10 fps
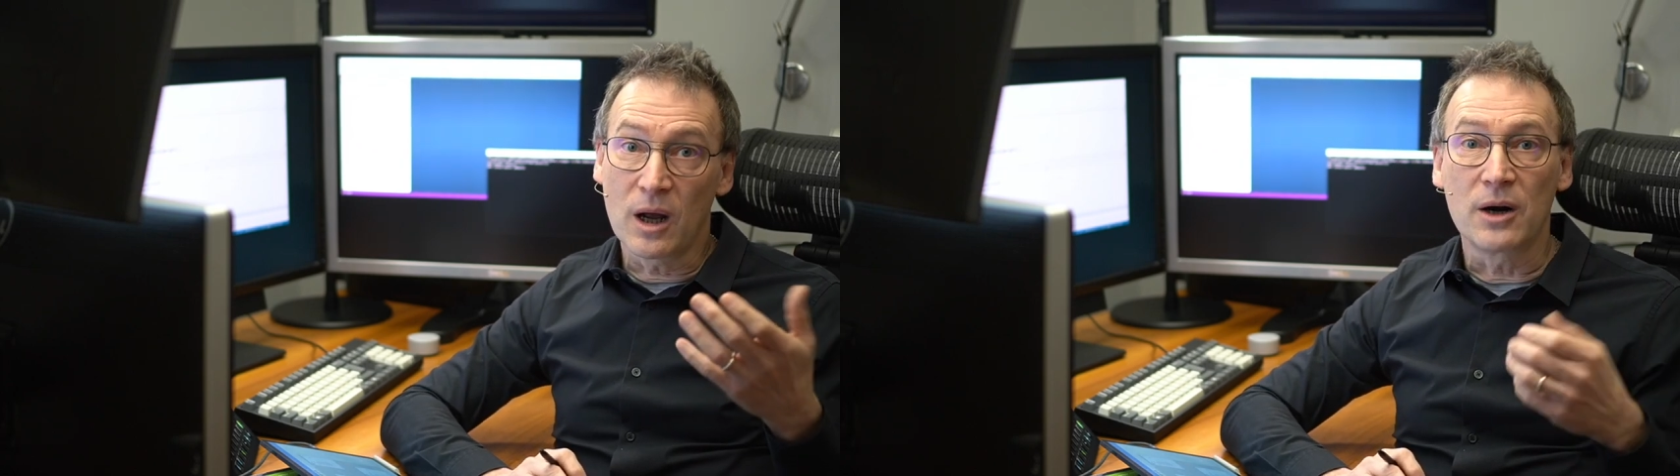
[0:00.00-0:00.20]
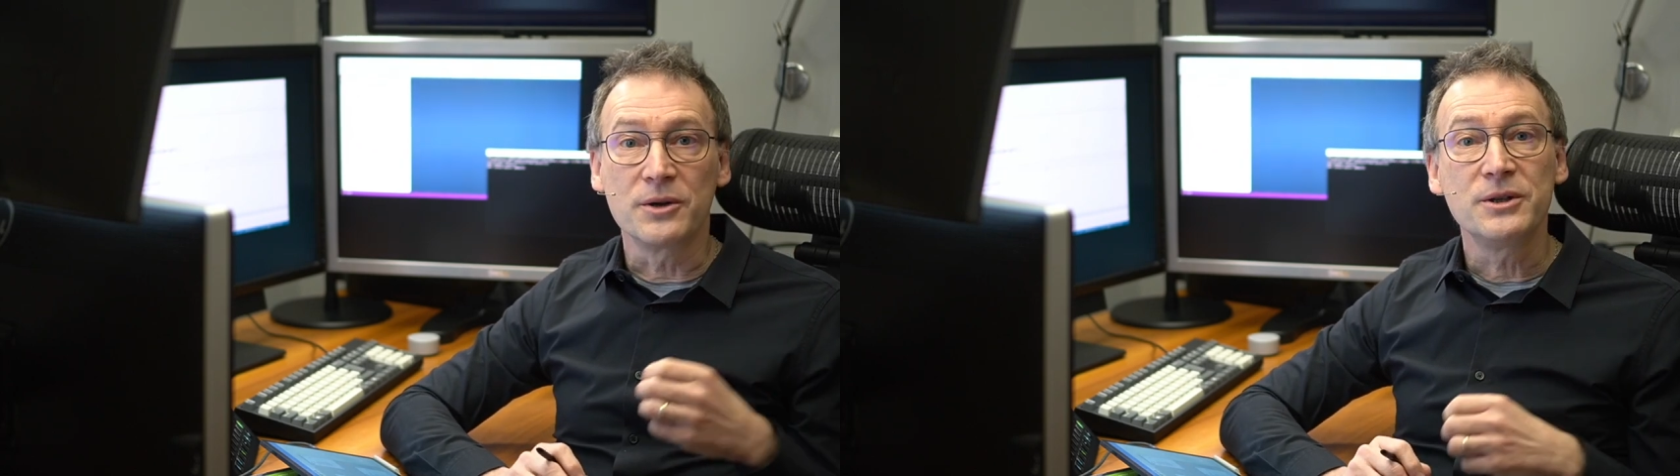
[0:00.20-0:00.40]

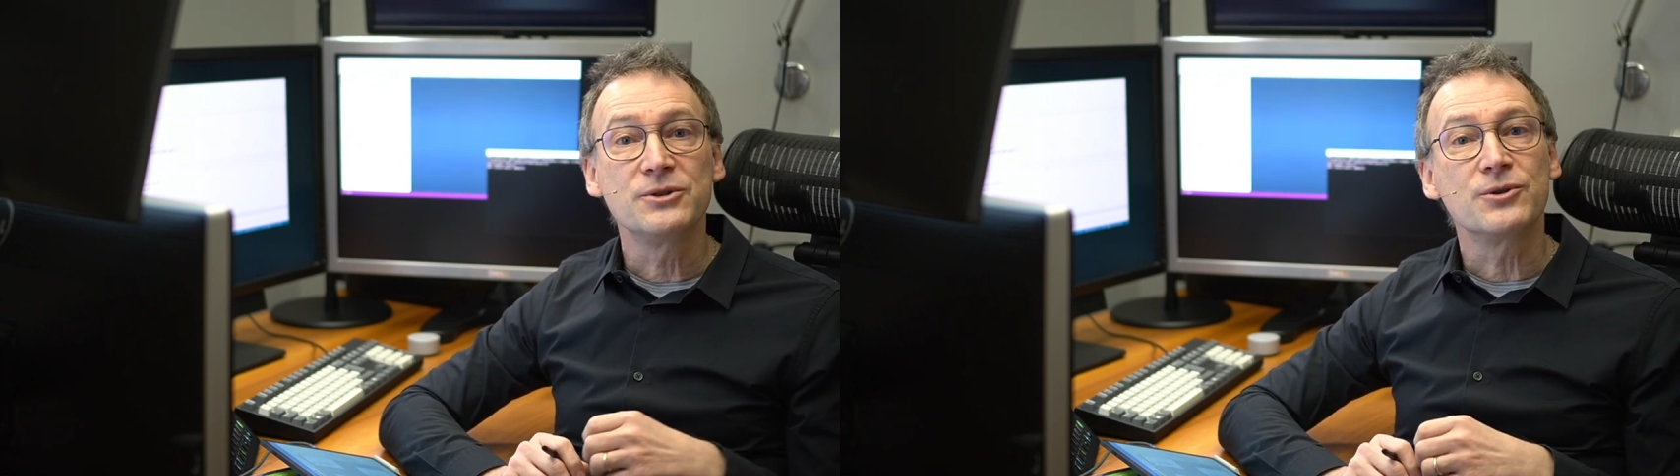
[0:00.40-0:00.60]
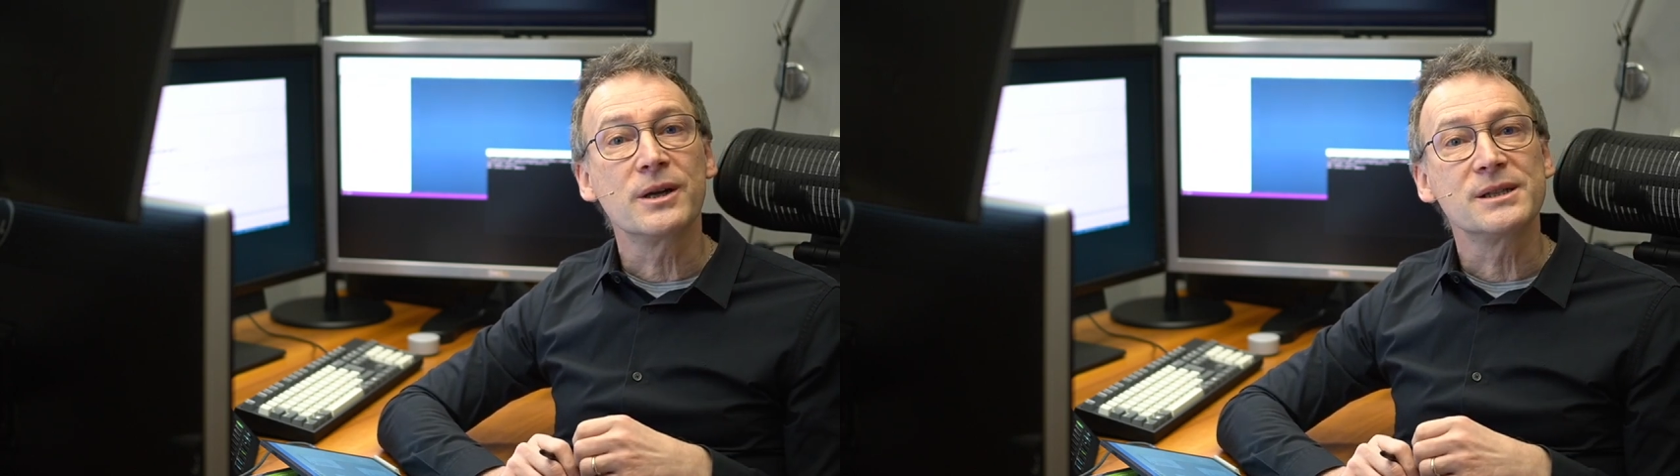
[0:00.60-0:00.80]
are
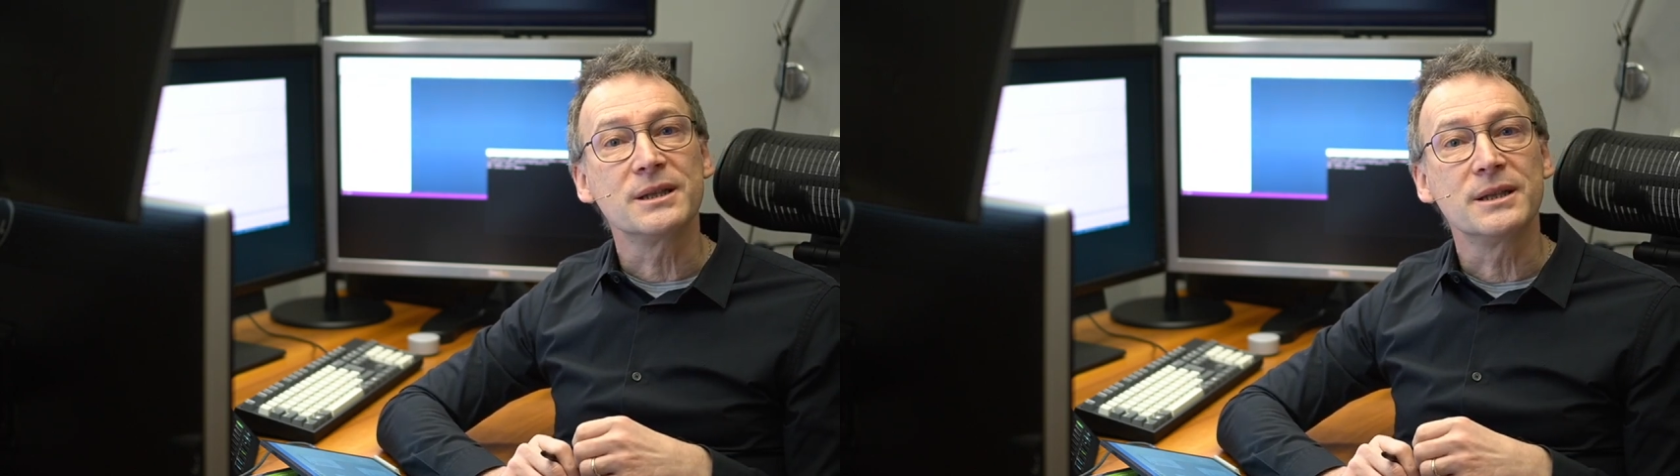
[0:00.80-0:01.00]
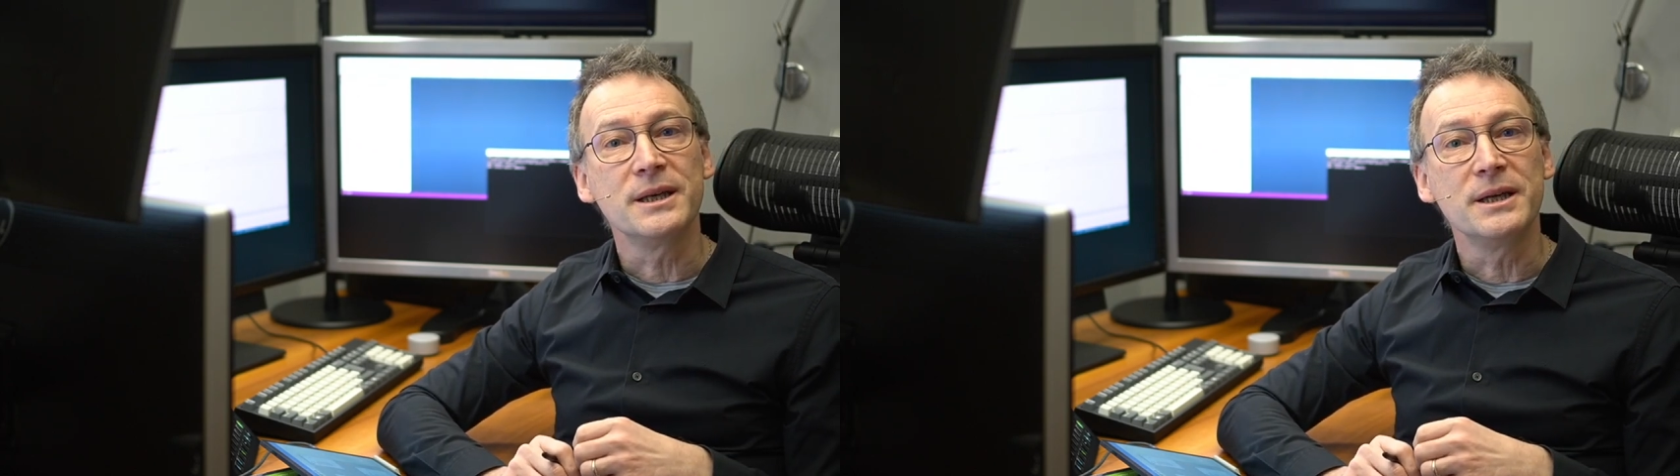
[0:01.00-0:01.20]

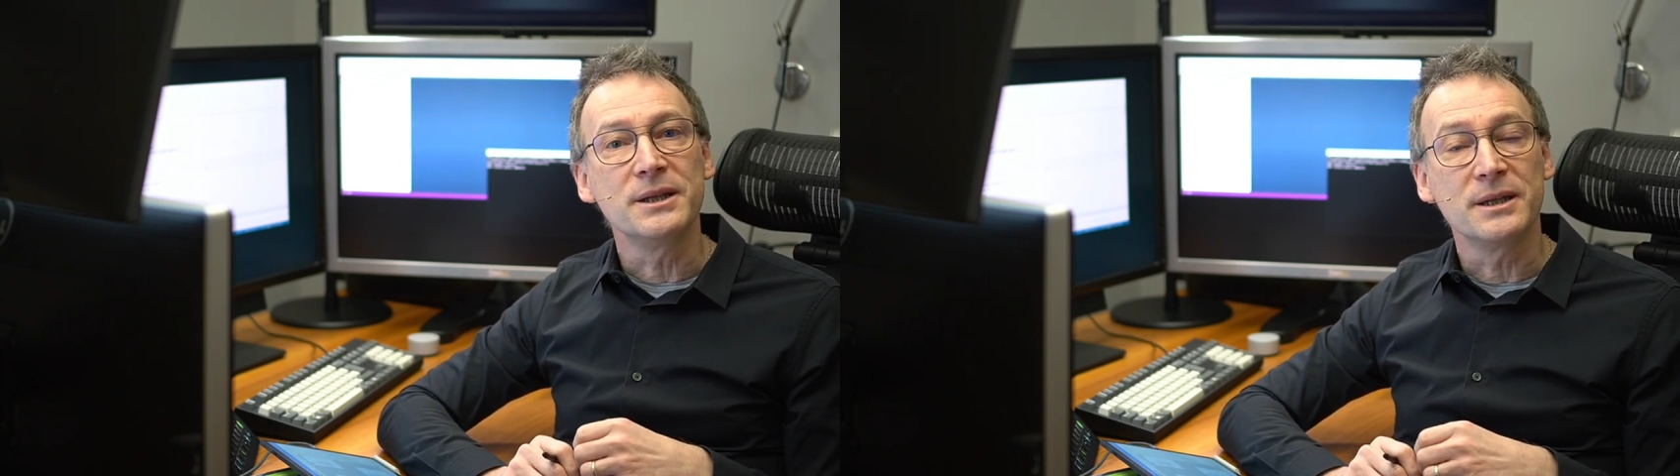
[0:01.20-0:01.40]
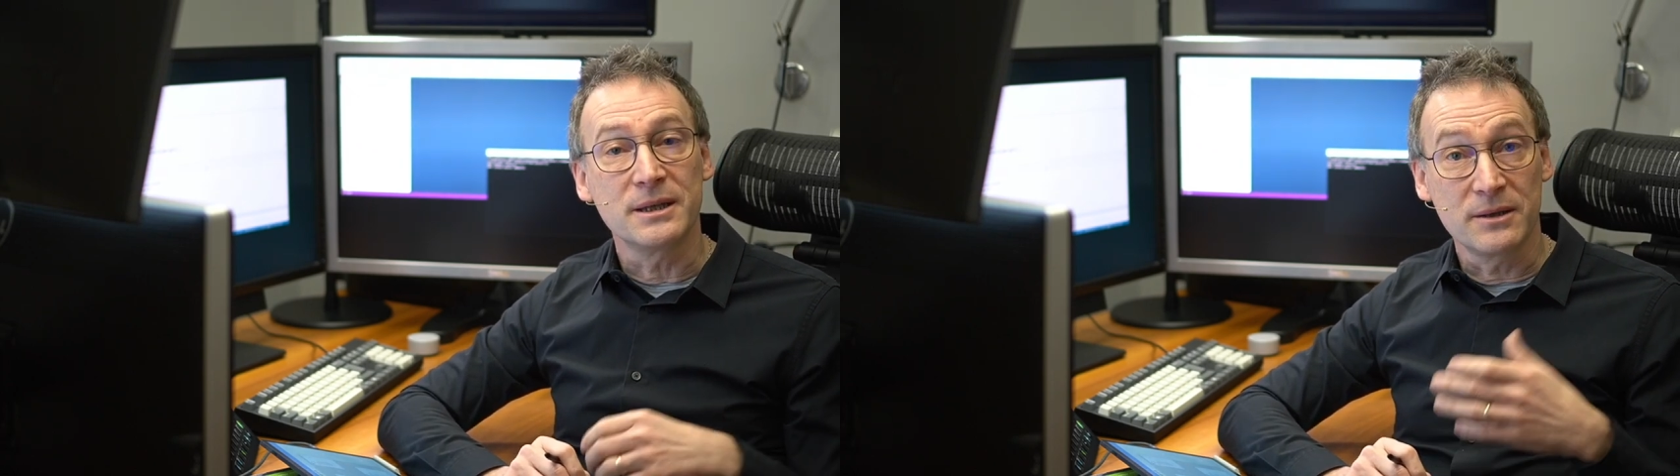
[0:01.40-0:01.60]
interested
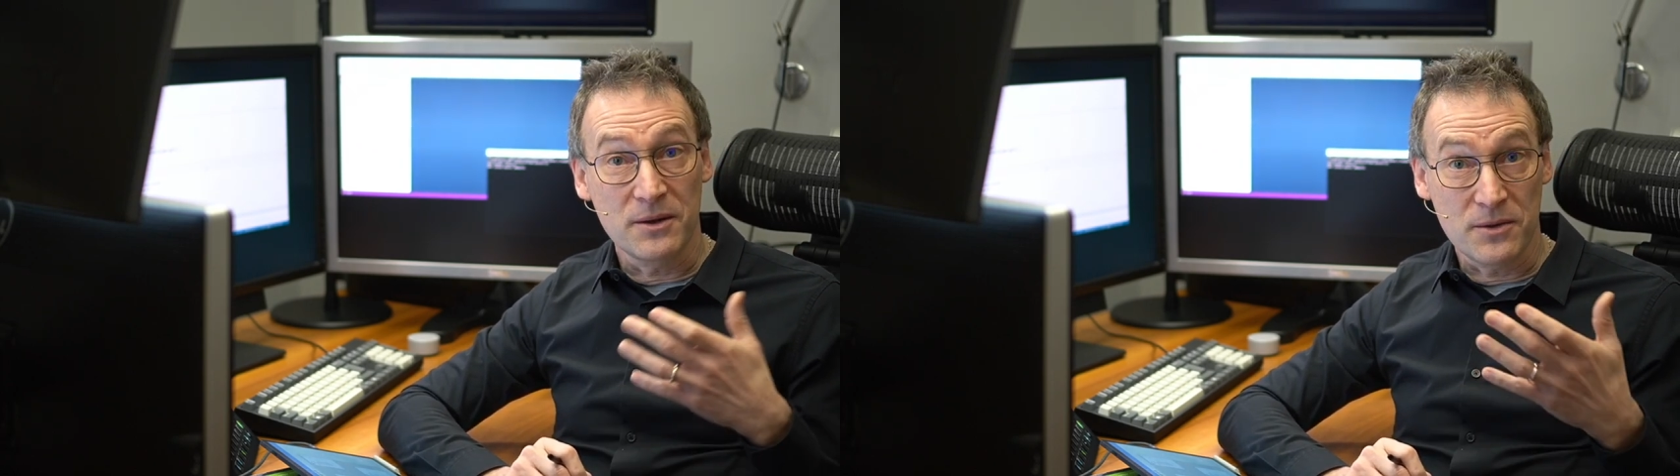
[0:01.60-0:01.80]
in